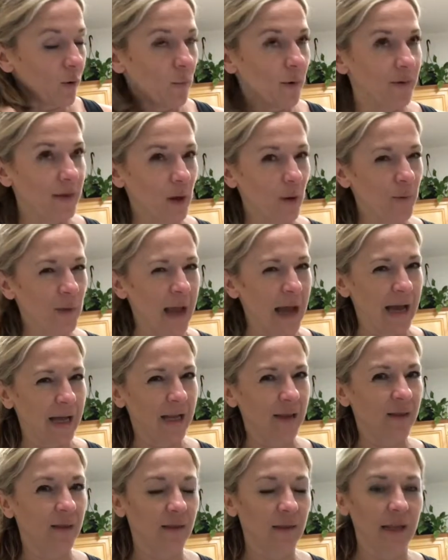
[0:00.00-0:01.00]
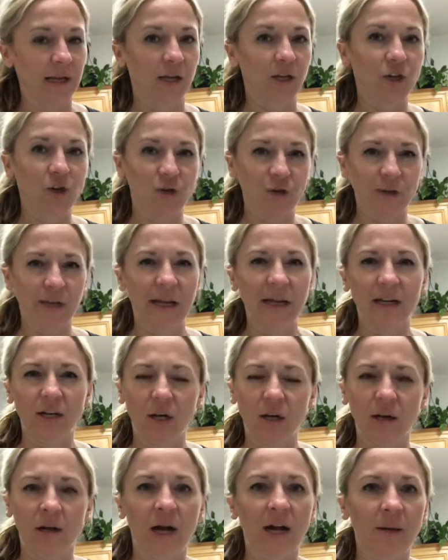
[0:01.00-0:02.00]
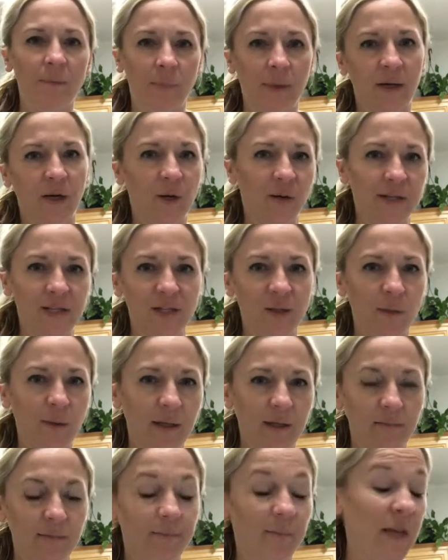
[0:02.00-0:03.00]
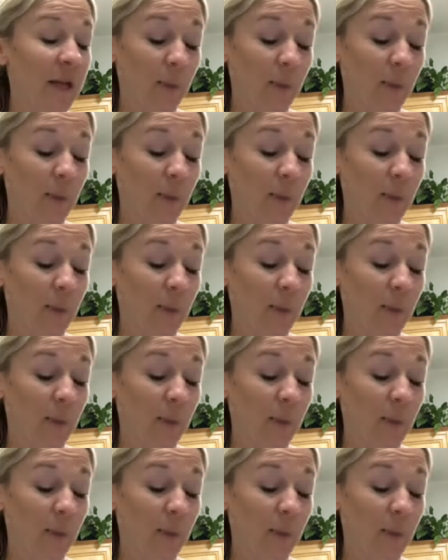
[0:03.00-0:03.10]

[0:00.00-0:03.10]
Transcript: without adding, like usually I cut butter into it.